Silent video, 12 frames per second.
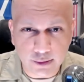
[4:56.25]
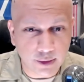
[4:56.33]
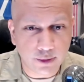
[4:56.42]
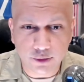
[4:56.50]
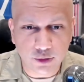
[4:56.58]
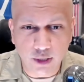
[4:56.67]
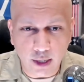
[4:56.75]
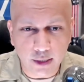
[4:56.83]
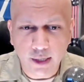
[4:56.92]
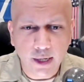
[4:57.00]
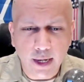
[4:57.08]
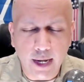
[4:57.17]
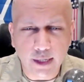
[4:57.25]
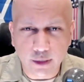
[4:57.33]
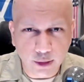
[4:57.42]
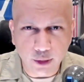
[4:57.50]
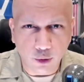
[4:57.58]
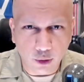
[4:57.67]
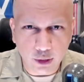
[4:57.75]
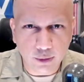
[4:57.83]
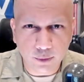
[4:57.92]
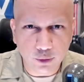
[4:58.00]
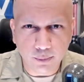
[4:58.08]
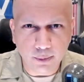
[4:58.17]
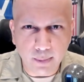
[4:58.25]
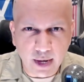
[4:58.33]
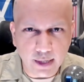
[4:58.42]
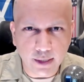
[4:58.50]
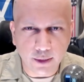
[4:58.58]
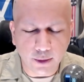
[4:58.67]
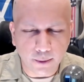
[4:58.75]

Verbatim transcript: And there's not a clear argument to be made here